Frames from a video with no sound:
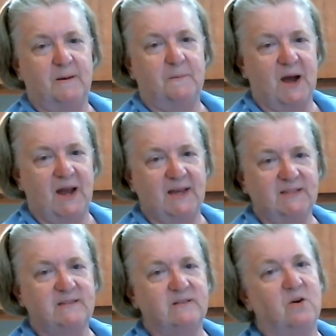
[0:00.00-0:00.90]

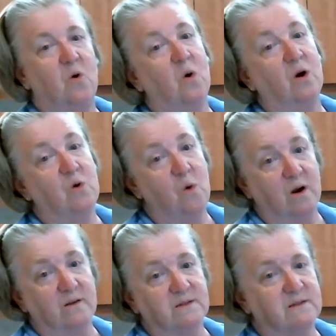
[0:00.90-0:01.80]
pints, or
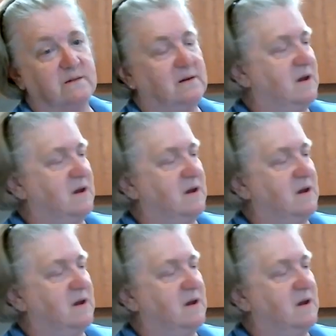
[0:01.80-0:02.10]
quarts.